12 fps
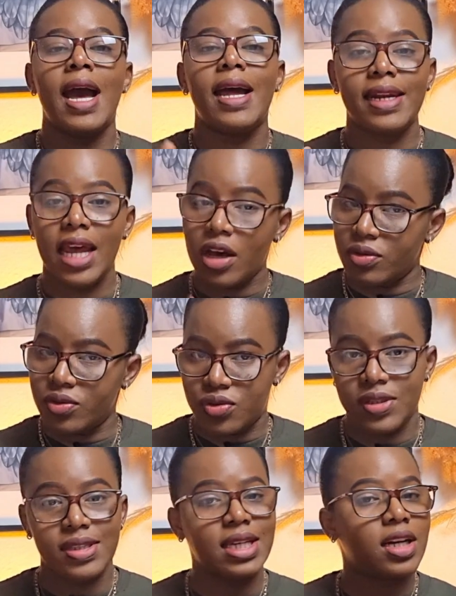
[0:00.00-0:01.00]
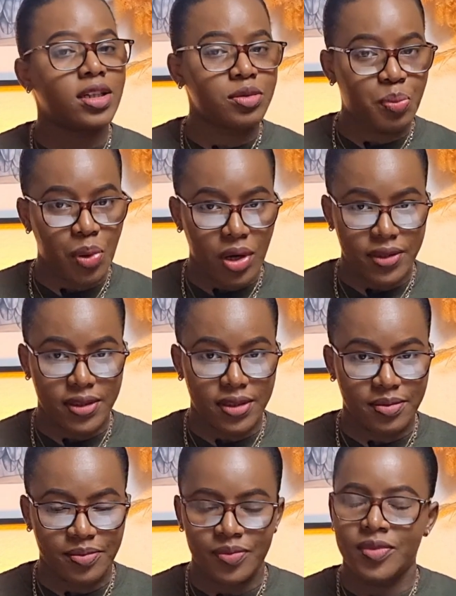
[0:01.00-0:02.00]
Now to the second path.
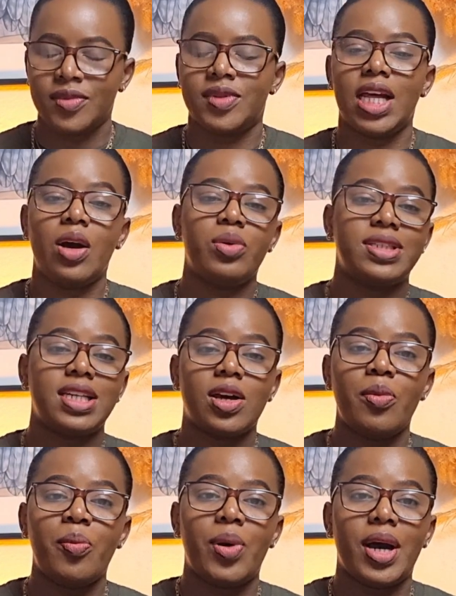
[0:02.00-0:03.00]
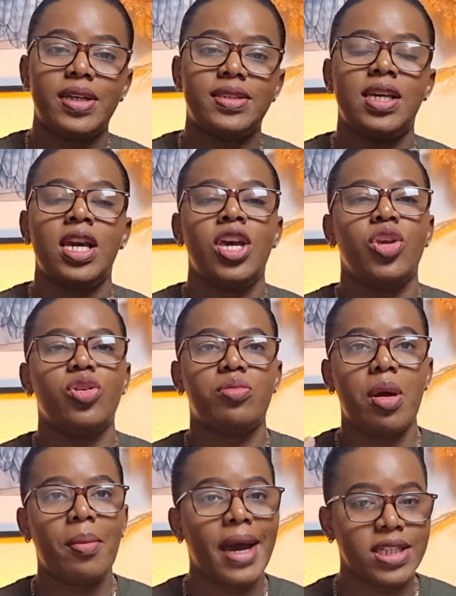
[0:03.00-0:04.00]
Now, with the second path, you
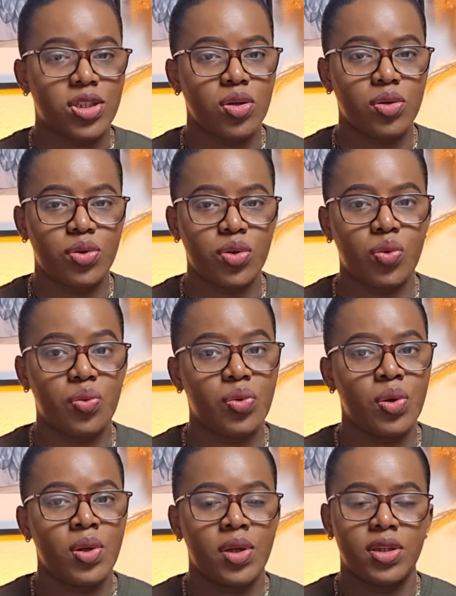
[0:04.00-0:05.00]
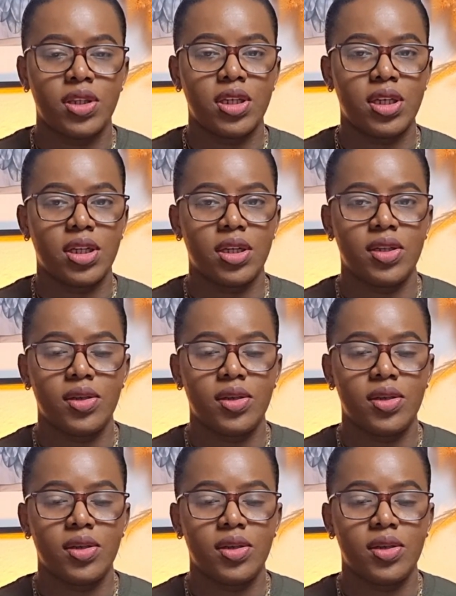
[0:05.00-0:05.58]
remember I told you the